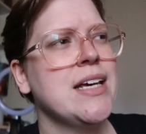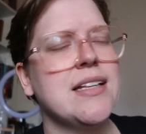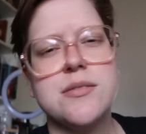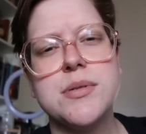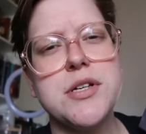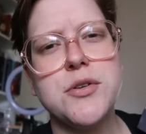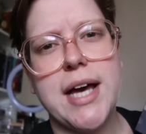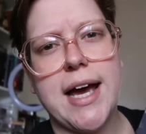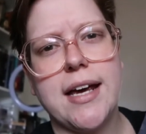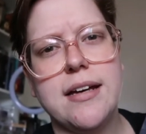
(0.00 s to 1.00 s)
This was
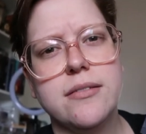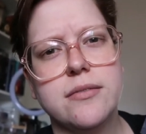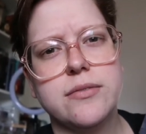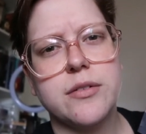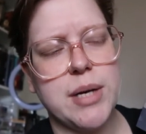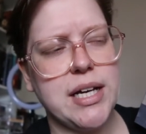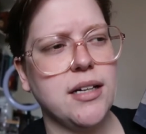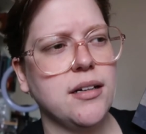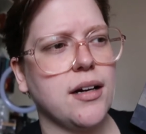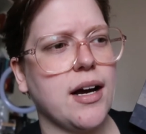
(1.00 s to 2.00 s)
okay for
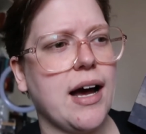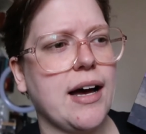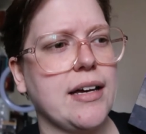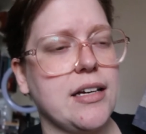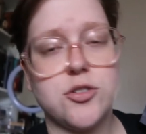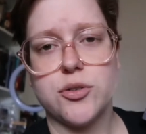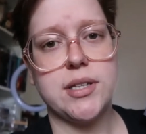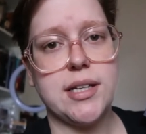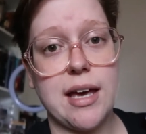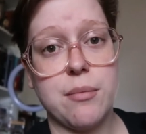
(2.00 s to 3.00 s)
me. I
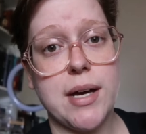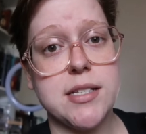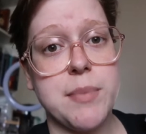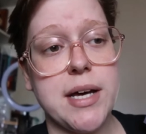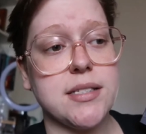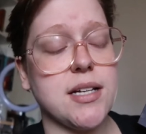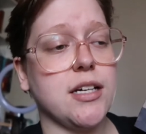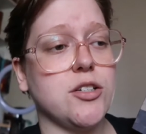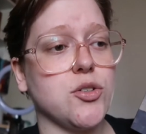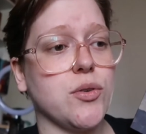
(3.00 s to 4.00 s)
enjoyed the camp aspect, I
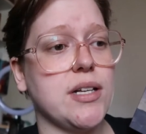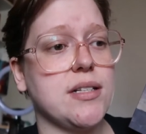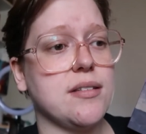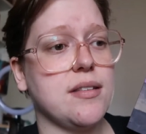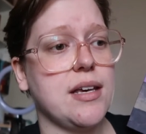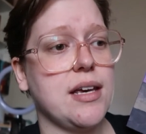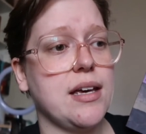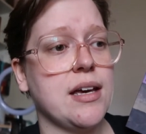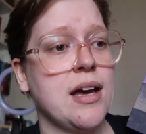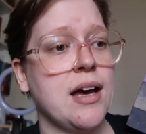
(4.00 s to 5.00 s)
enjoyed
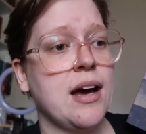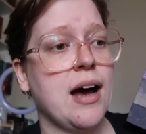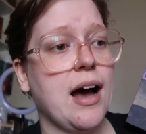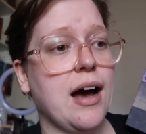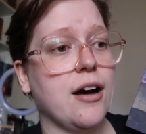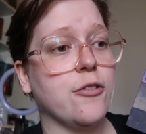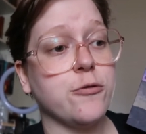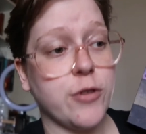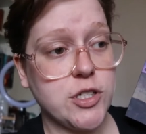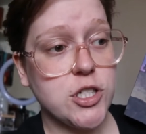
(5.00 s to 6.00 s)
the uh,
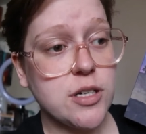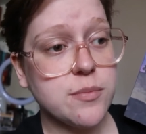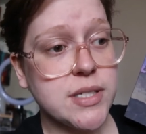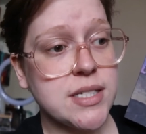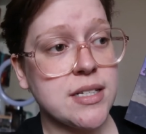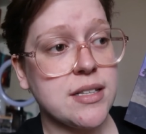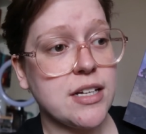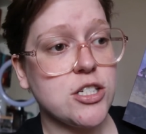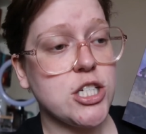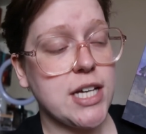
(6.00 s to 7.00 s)
friendships
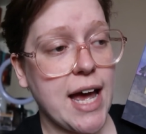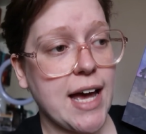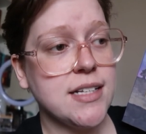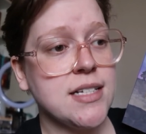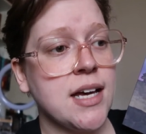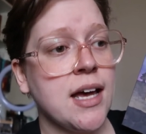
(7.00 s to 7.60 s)
that she had,